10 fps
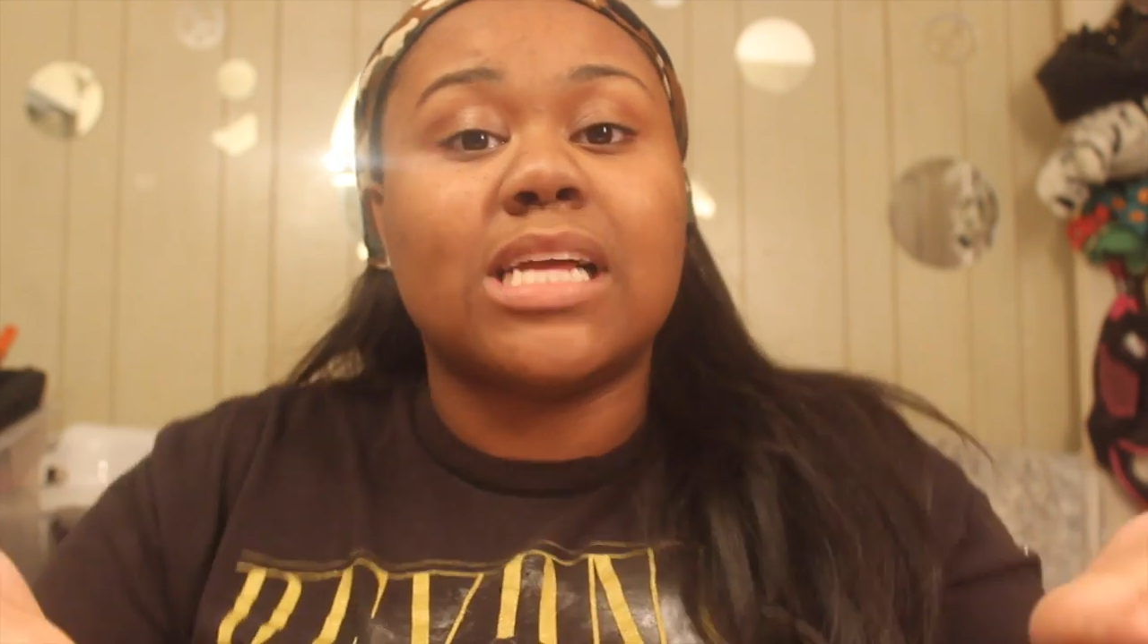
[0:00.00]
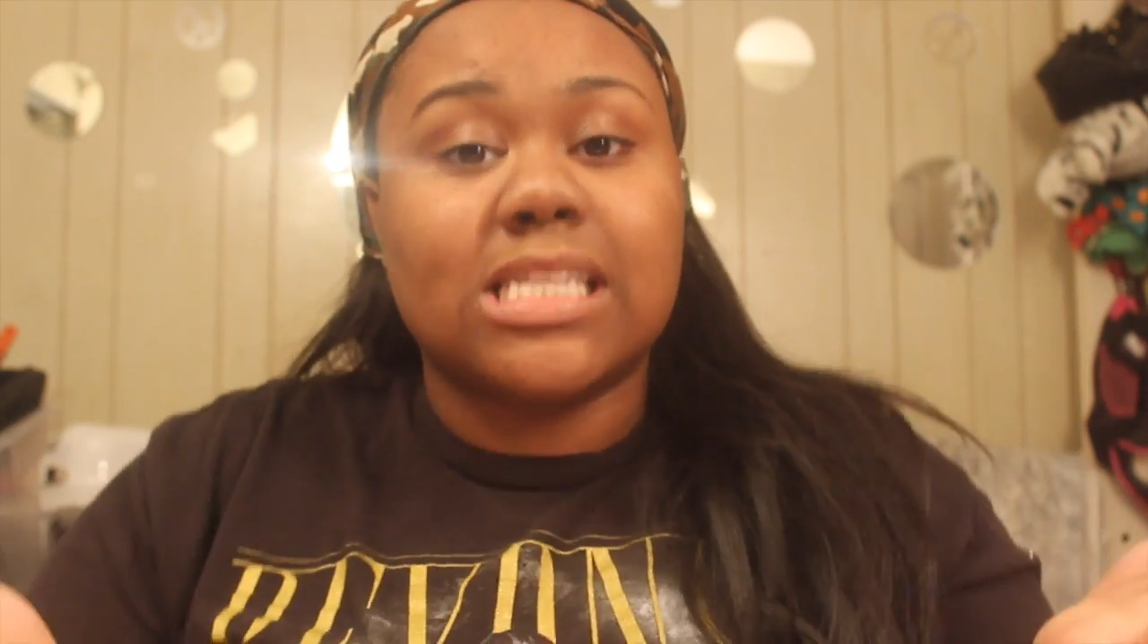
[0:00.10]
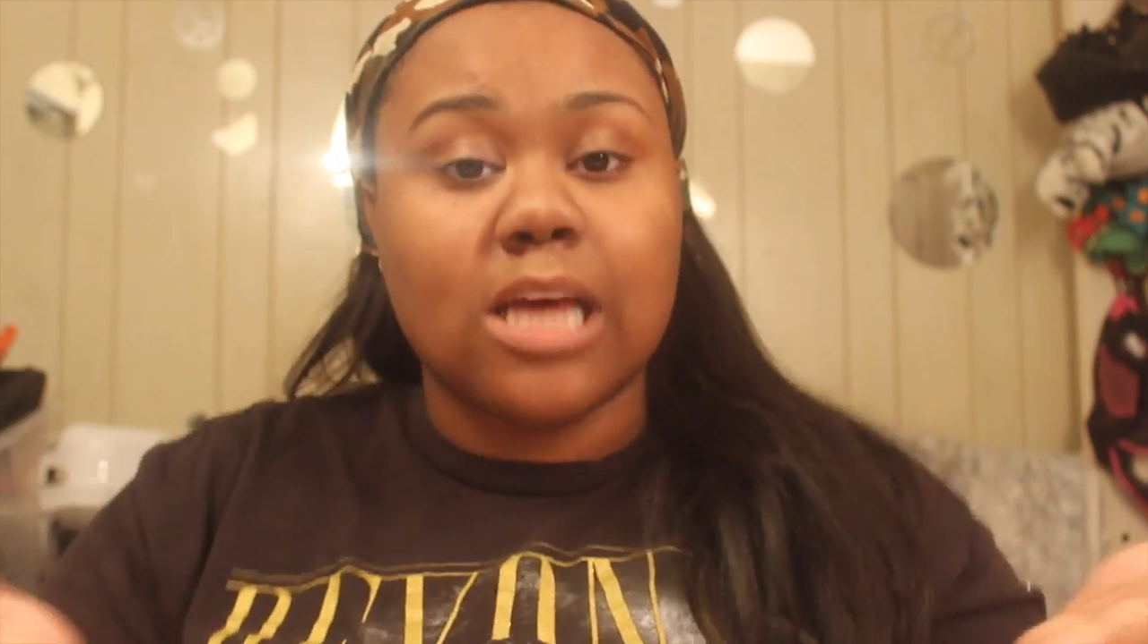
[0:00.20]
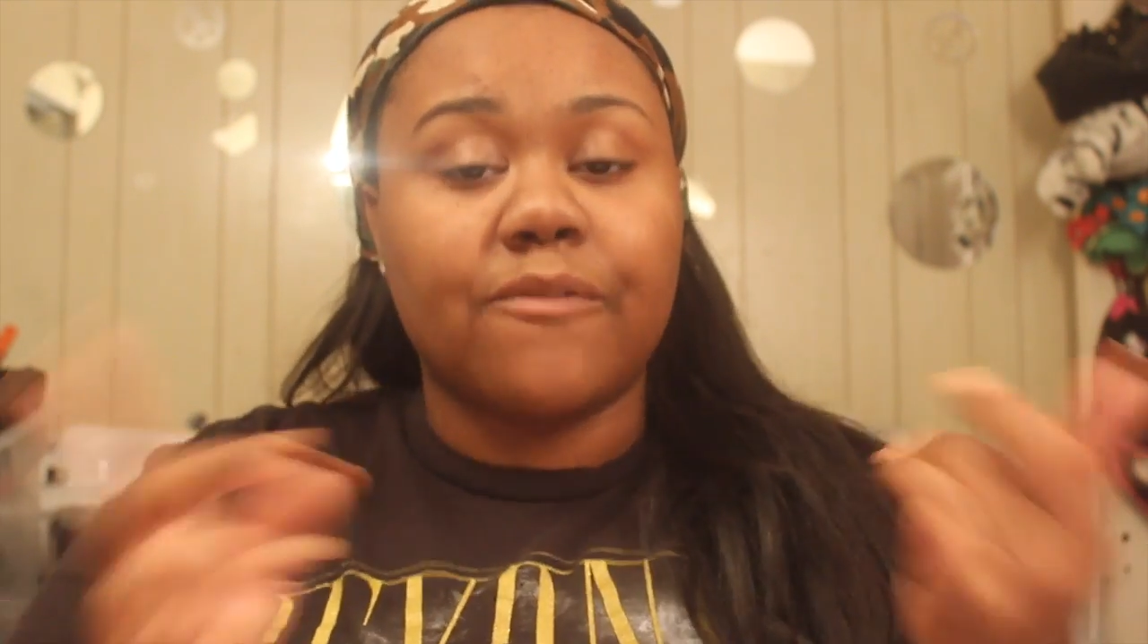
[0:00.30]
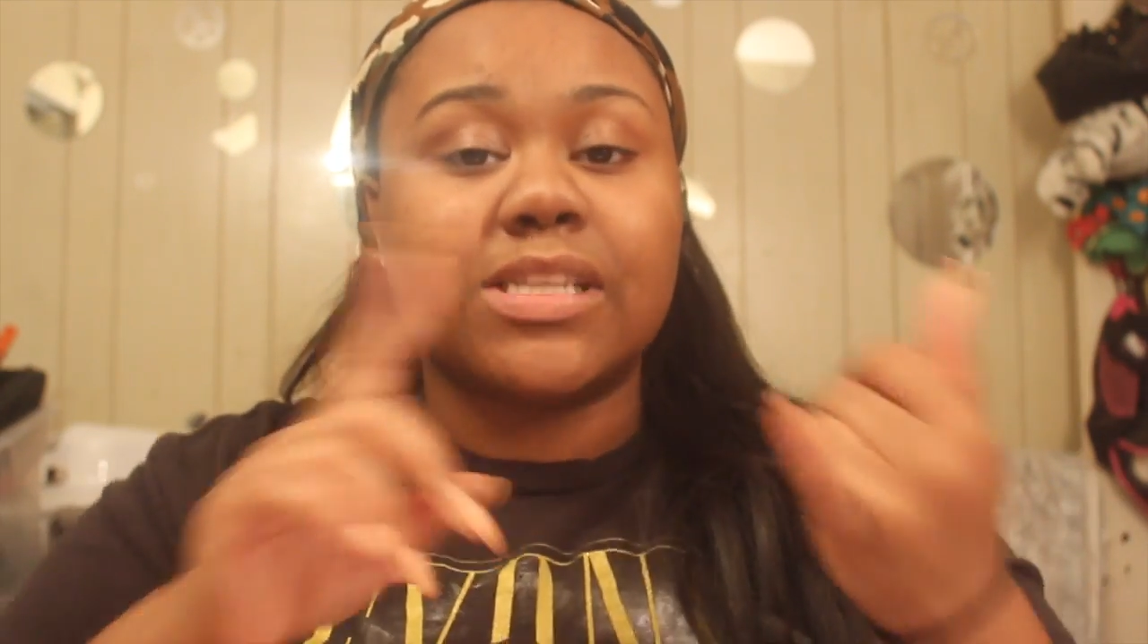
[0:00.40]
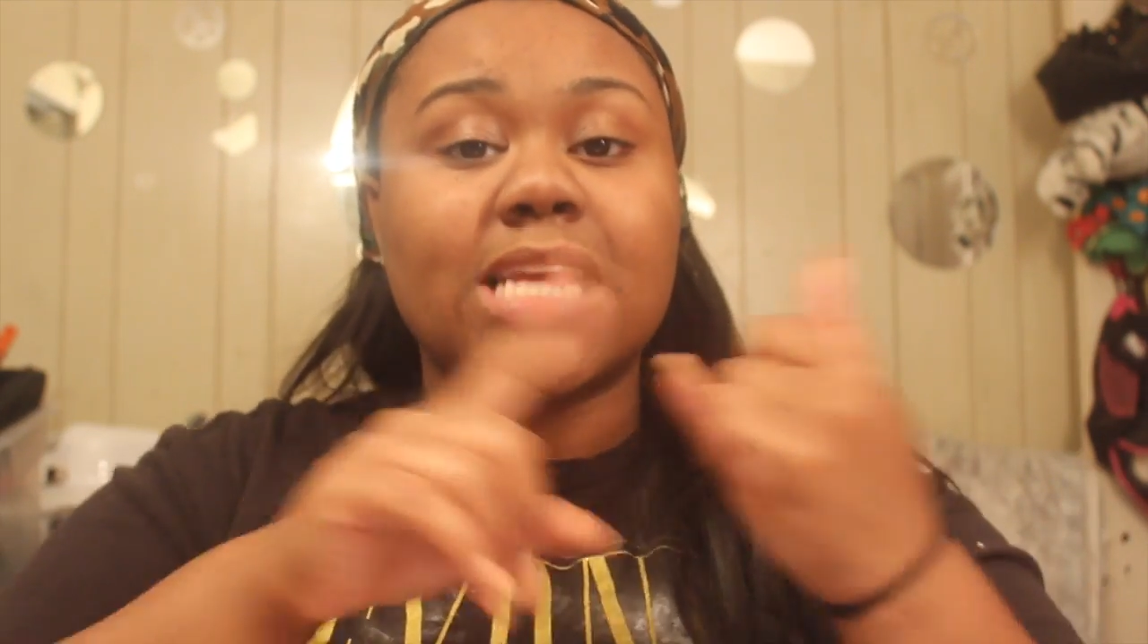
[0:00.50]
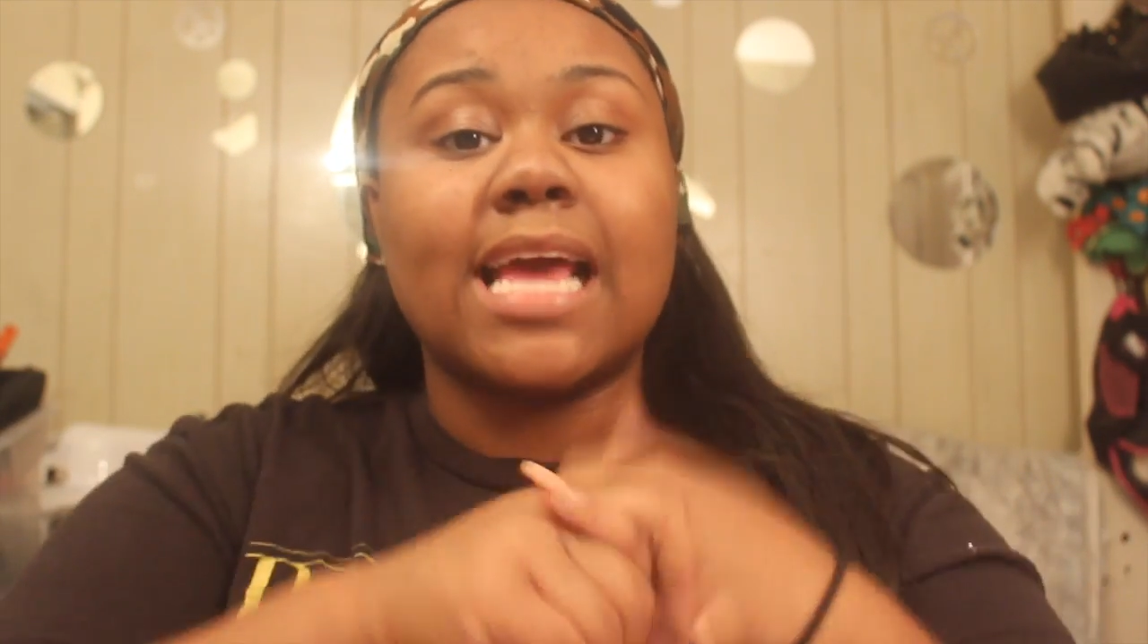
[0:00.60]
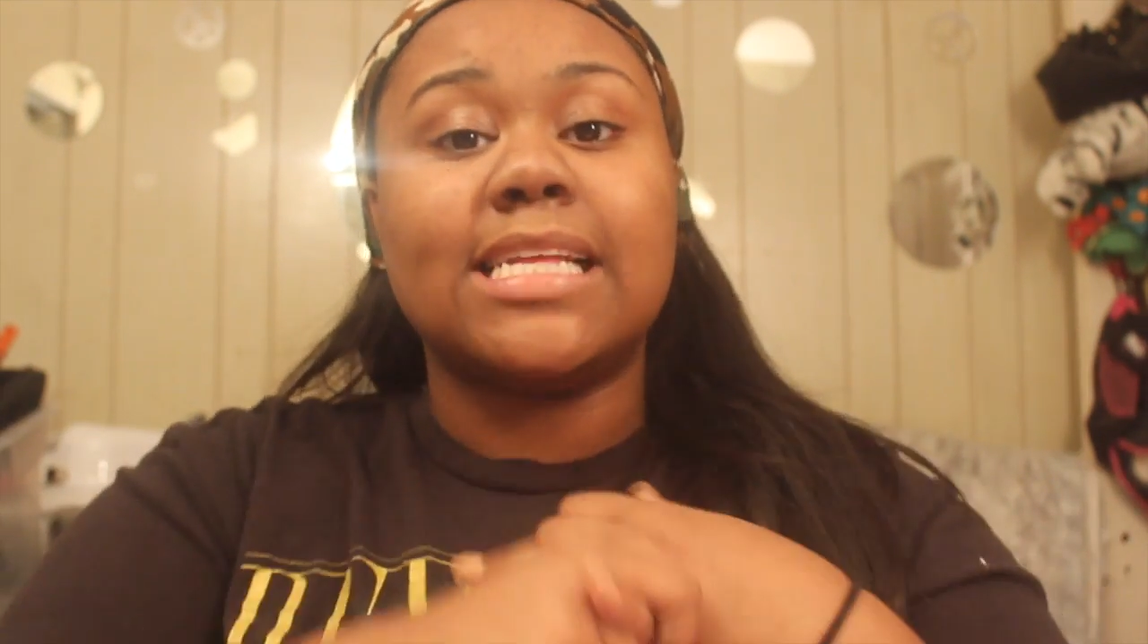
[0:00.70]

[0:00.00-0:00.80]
itself is an